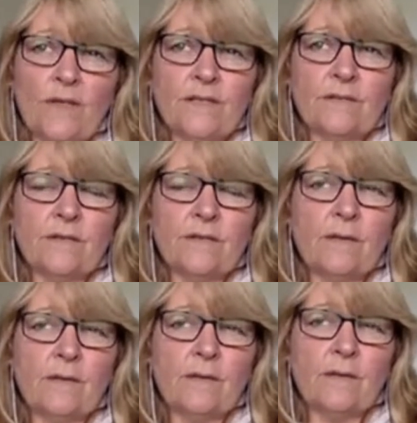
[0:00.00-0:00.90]
since
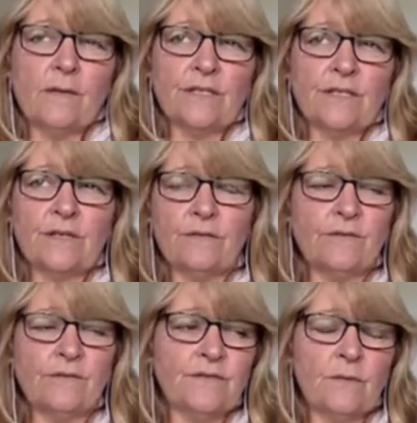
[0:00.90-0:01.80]

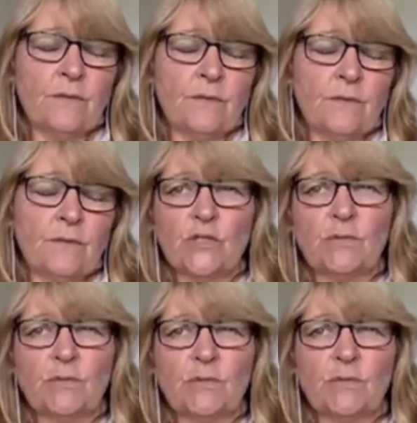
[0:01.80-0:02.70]
2015 when I published
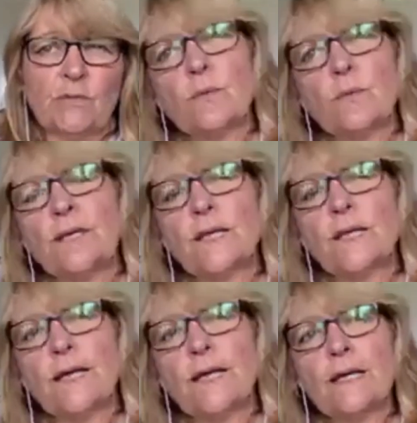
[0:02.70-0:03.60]
my first one,
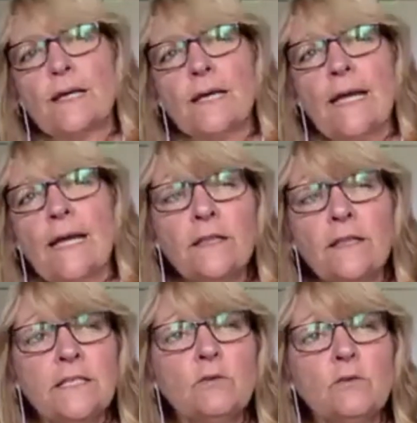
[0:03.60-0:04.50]
and
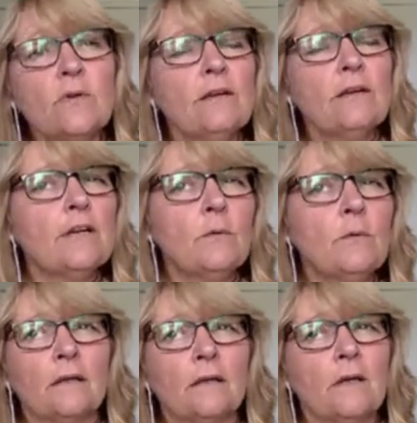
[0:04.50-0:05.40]
they did really, really
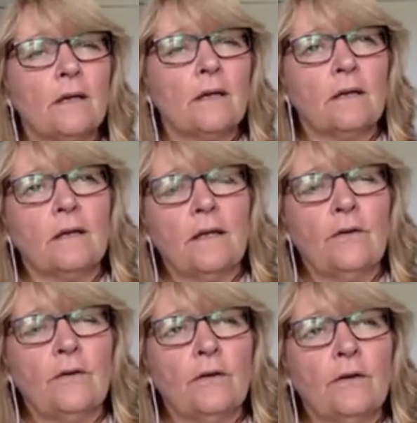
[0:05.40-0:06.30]
well.
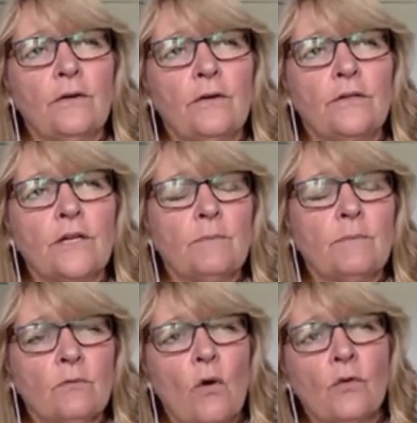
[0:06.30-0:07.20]
Don't get
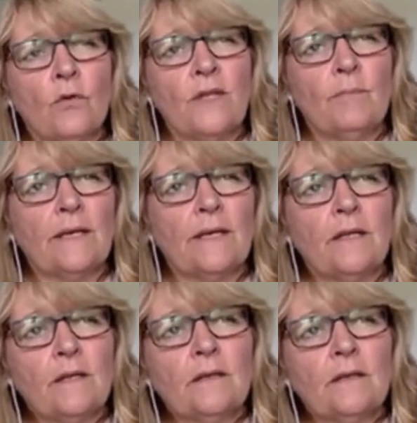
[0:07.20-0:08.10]
me wrong there, but
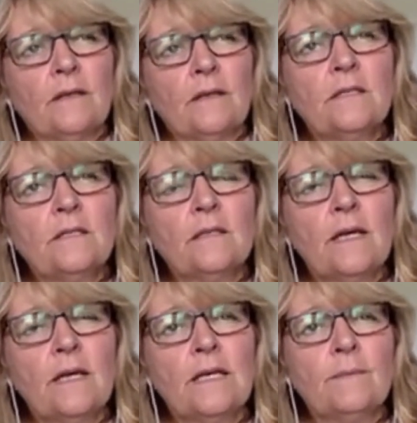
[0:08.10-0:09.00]
Kindle
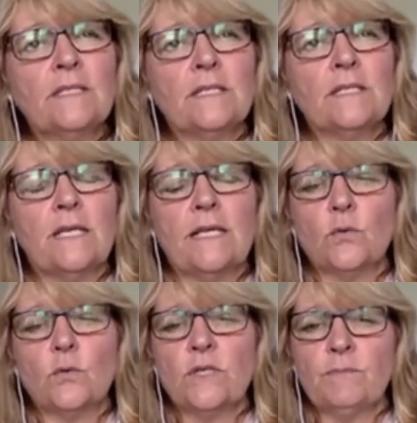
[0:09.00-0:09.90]
Unlimited has
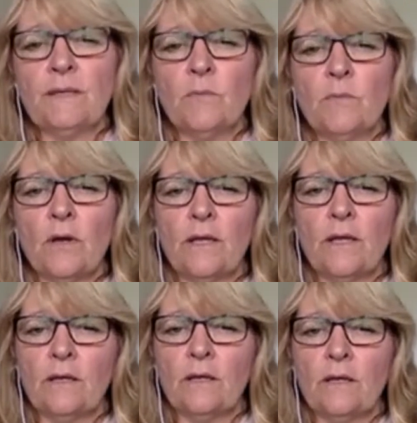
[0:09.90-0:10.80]
always been
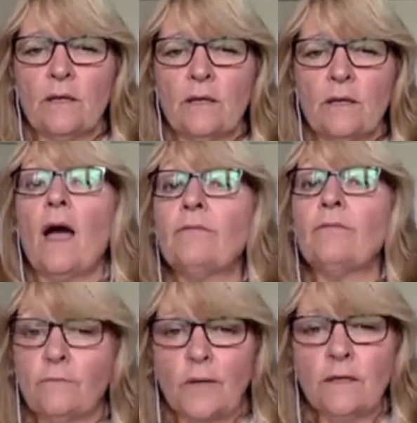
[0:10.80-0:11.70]
my half of
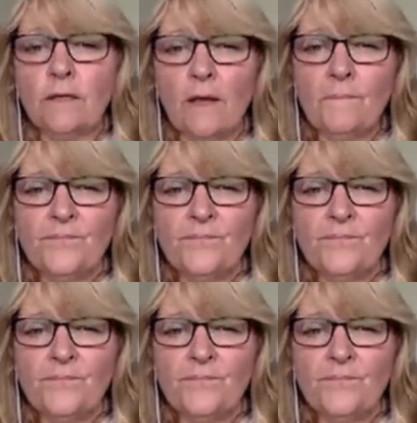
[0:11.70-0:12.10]
my income.